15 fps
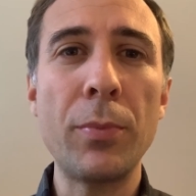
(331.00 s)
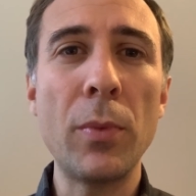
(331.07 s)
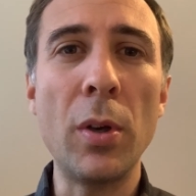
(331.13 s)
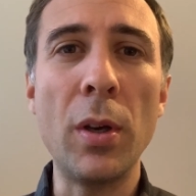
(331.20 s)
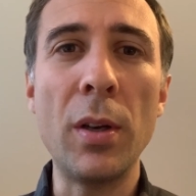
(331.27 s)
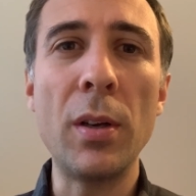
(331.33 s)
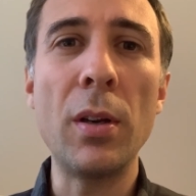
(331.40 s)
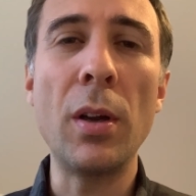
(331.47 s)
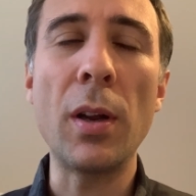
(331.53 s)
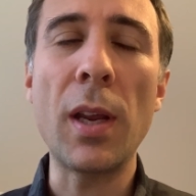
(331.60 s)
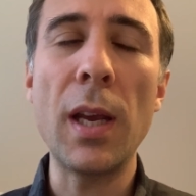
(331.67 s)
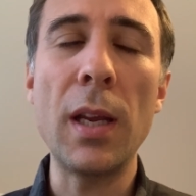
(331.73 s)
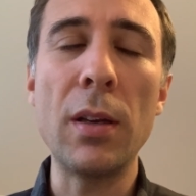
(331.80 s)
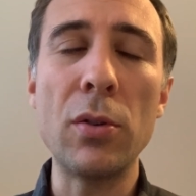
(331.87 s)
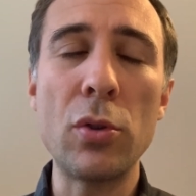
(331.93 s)
And
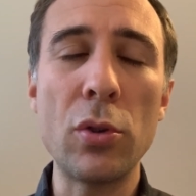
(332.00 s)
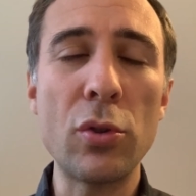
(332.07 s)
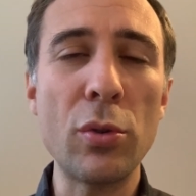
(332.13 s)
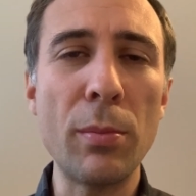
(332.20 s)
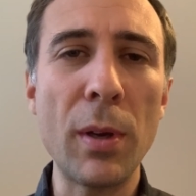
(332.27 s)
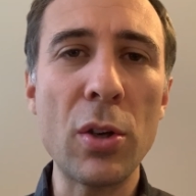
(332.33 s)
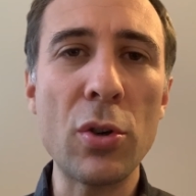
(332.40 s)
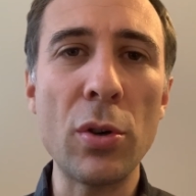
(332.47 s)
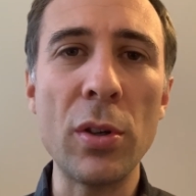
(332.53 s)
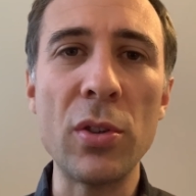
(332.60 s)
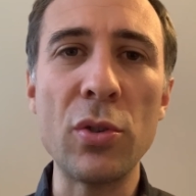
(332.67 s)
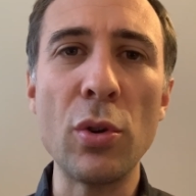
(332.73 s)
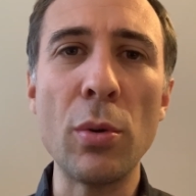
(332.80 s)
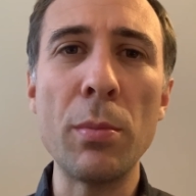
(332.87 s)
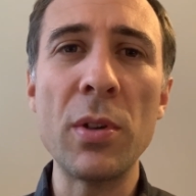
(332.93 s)
again, just to make sure
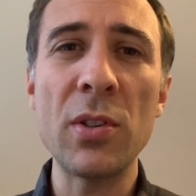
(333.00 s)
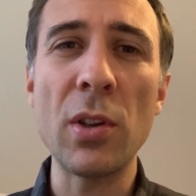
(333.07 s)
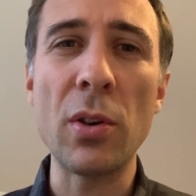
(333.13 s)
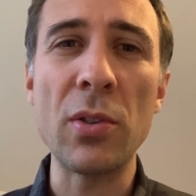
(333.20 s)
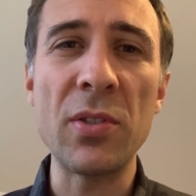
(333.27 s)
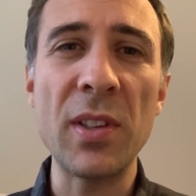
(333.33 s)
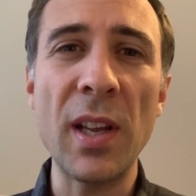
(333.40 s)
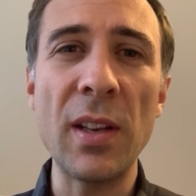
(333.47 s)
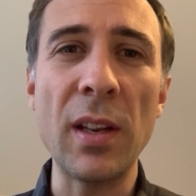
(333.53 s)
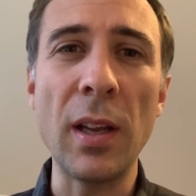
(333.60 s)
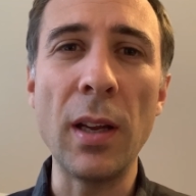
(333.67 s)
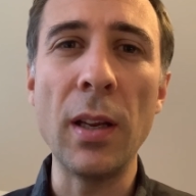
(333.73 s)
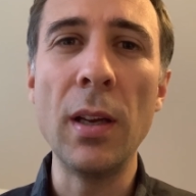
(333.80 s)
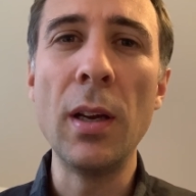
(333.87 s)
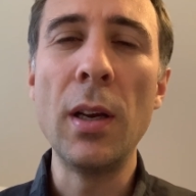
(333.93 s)
there's no
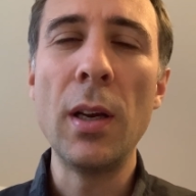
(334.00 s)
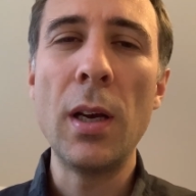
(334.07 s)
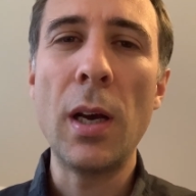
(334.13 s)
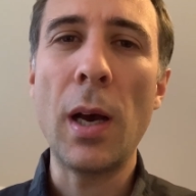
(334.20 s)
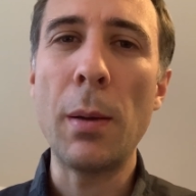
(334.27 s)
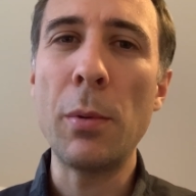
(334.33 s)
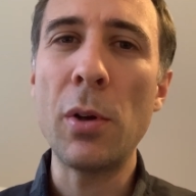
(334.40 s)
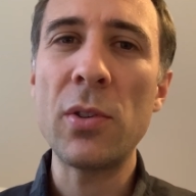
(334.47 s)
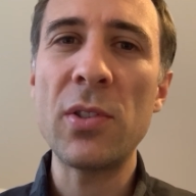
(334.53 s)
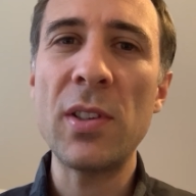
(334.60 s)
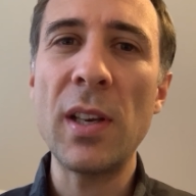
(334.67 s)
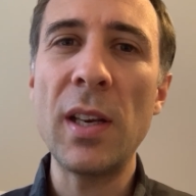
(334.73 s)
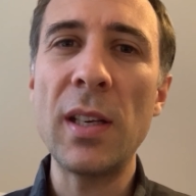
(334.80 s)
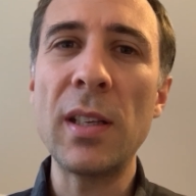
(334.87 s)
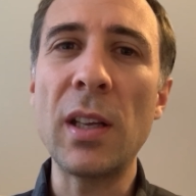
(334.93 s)
misunderstanding, I'm not
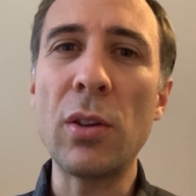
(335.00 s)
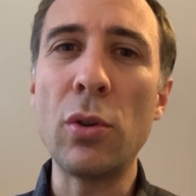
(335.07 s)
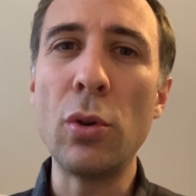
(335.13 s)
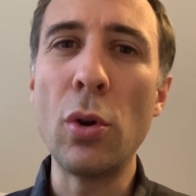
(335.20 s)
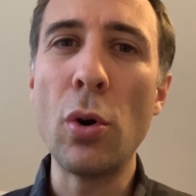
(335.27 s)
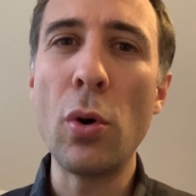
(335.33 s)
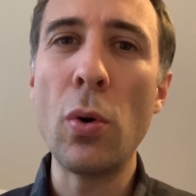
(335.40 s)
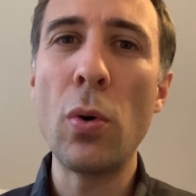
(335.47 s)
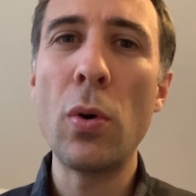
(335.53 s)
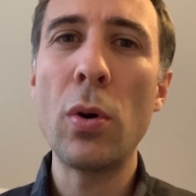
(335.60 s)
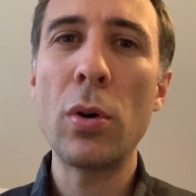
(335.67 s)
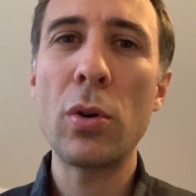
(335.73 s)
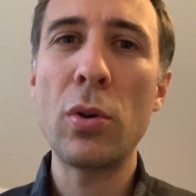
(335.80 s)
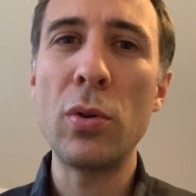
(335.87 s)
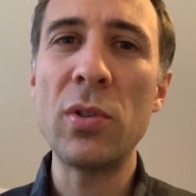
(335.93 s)
saying that
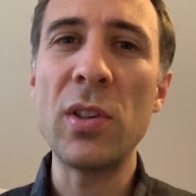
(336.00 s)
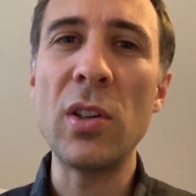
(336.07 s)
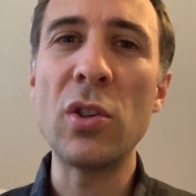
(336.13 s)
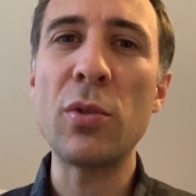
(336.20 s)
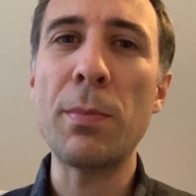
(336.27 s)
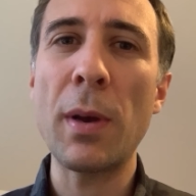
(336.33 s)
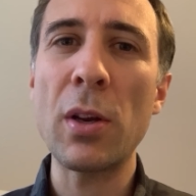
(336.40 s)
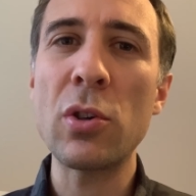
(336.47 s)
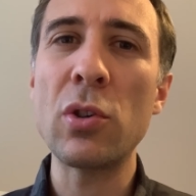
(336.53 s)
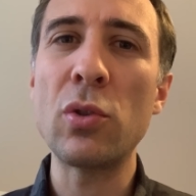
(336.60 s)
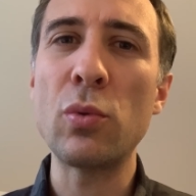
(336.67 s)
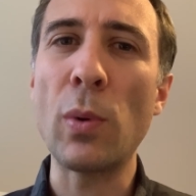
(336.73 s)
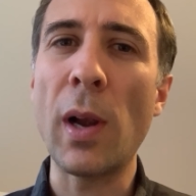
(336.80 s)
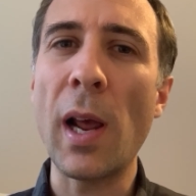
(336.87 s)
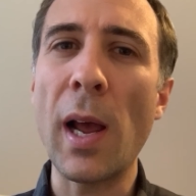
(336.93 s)
no QC
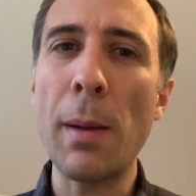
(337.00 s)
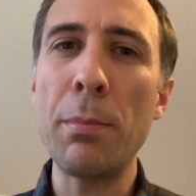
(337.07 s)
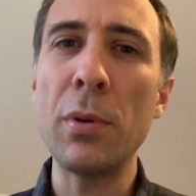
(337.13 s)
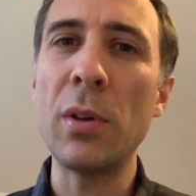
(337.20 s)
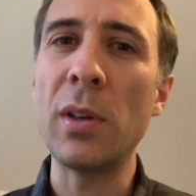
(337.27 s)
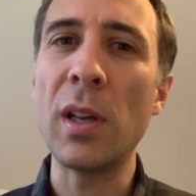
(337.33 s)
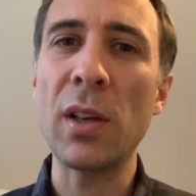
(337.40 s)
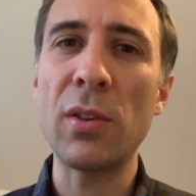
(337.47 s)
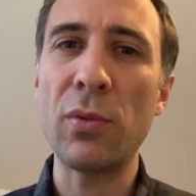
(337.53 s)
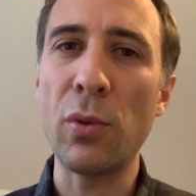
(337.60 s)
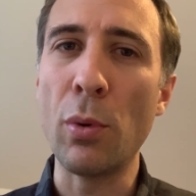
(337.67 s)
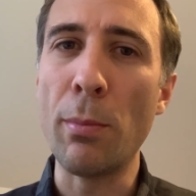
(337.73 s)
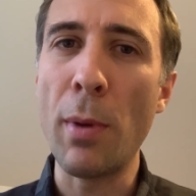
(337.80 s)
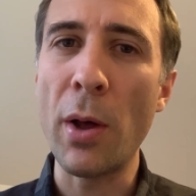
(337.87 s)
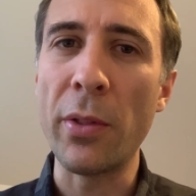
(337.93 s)
inspections will happen in the next
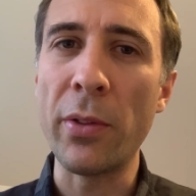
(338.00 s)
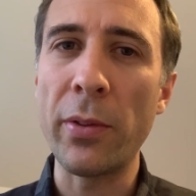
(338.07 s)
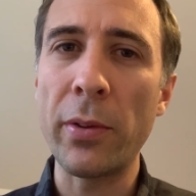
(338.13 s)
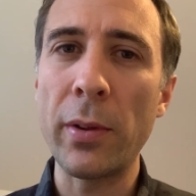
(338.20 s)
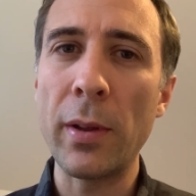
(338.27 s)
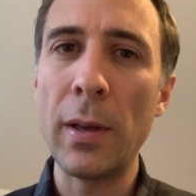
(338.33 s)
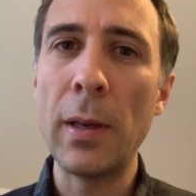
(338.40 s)
few months.